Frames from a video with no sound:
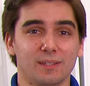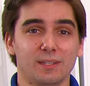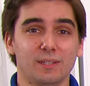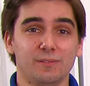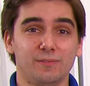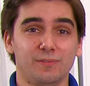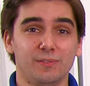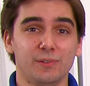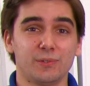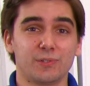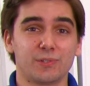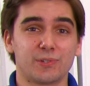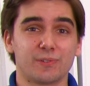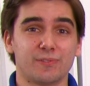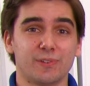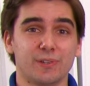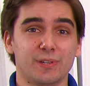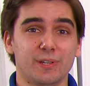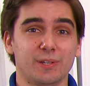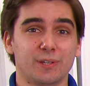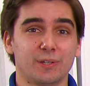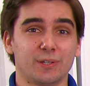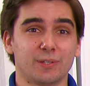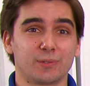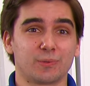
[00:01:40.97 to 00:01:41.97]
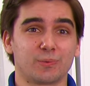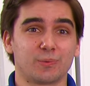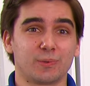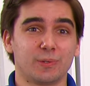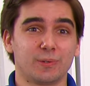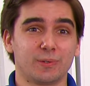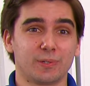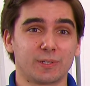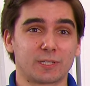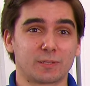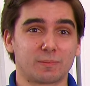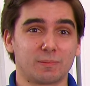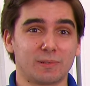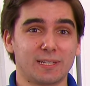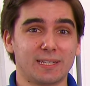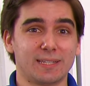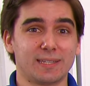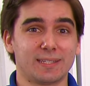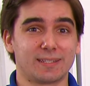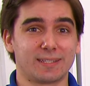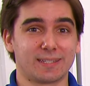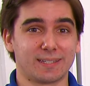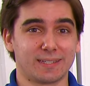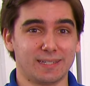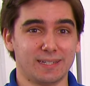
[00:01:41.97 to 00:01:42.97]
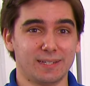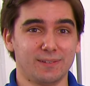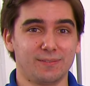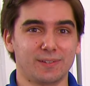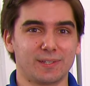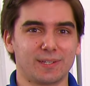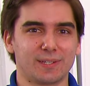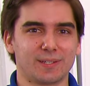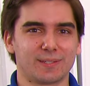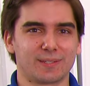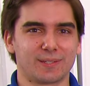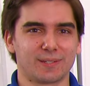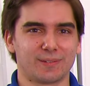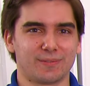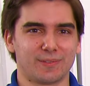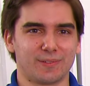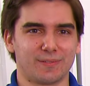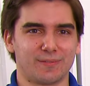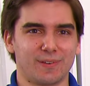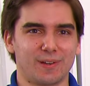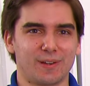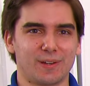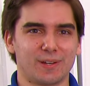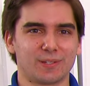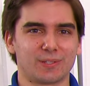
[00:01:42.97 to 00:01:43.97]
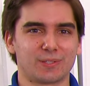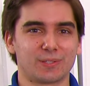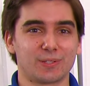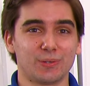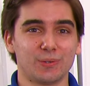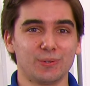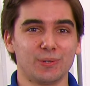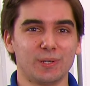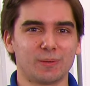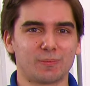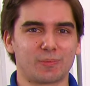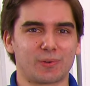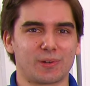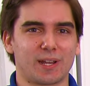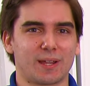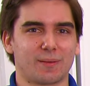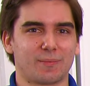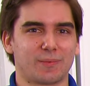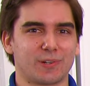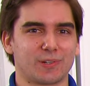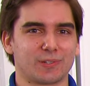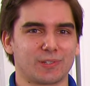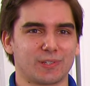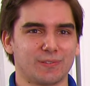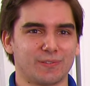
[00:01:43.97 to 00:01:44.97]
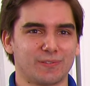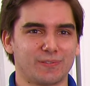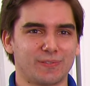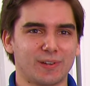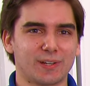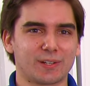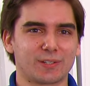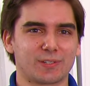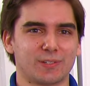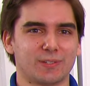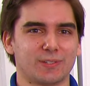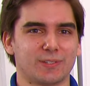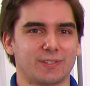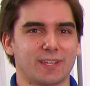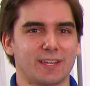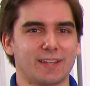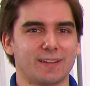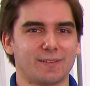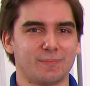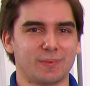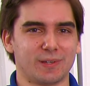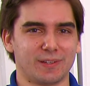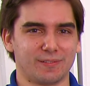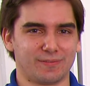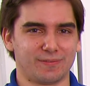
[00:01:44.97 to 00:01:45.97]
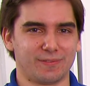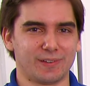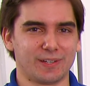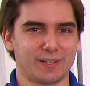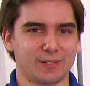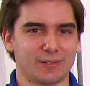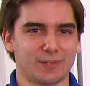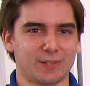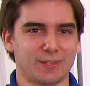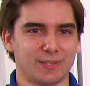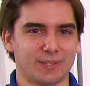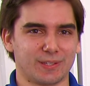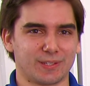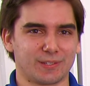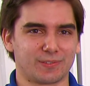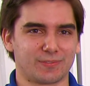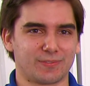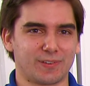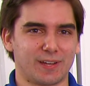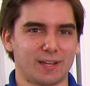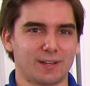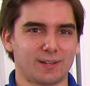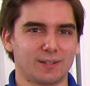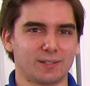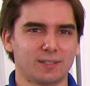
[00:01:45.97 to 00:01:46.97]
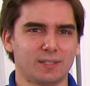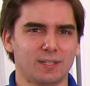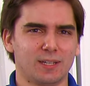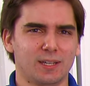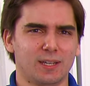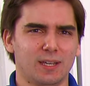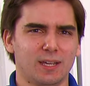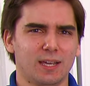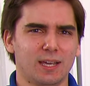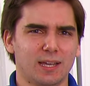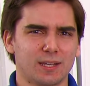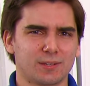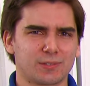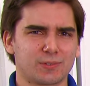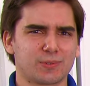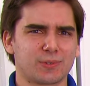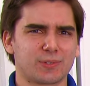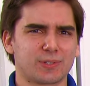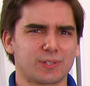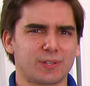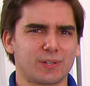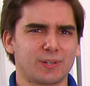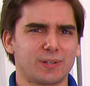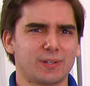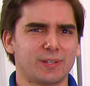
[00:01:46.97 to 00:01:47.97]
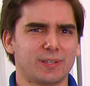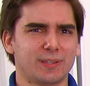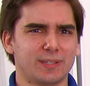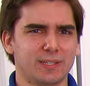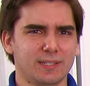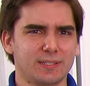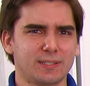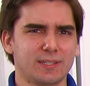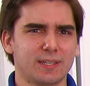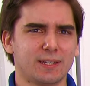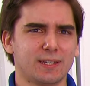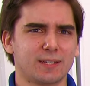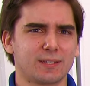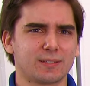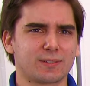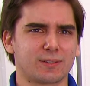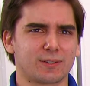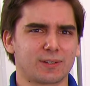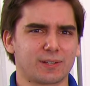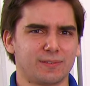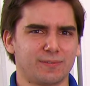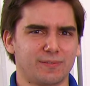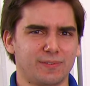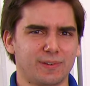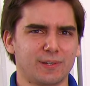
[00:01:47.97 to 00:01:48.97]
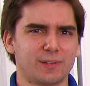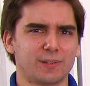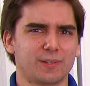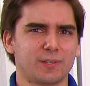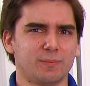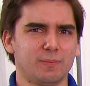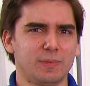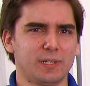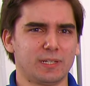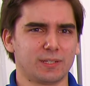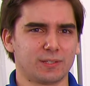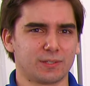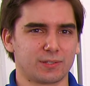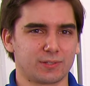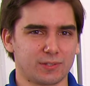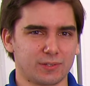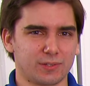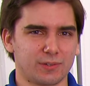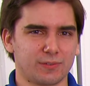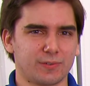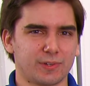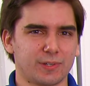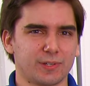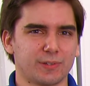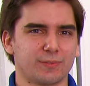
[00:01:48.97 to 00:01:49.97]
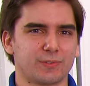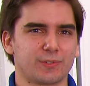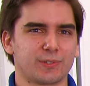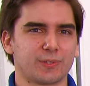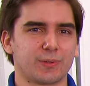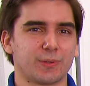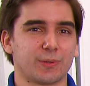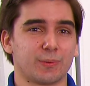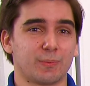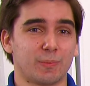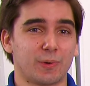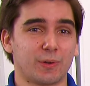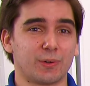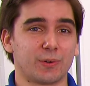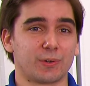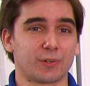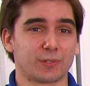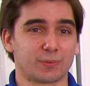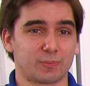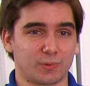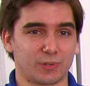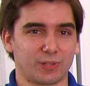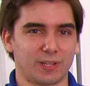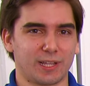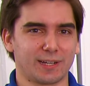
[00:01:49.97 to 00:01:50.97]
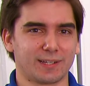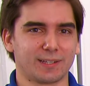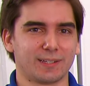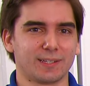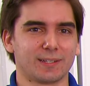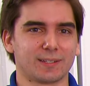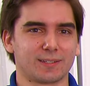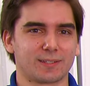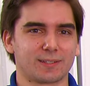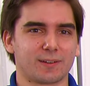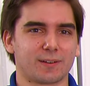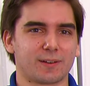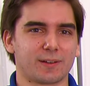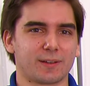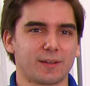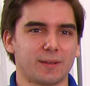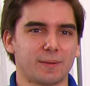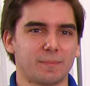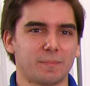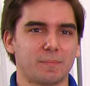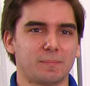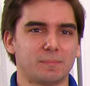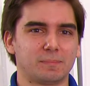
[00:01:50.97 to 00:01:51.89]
In future videos, we will explain the significance of the various tuning parameters and functions that have been configured in this file. As a result, these settings are configured to be conservative so the motor is more likely to start up.